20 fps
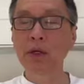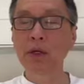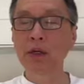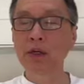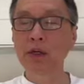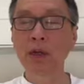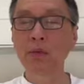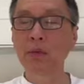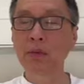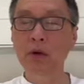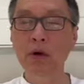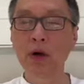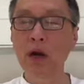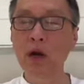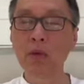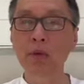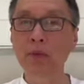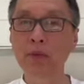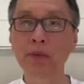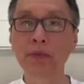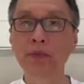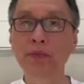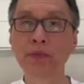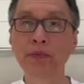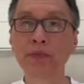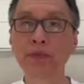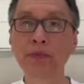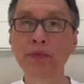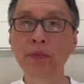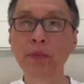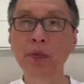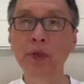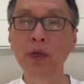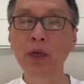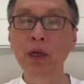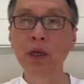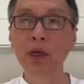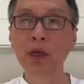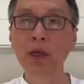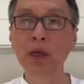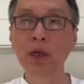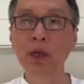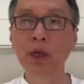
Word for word: create problem. Okay?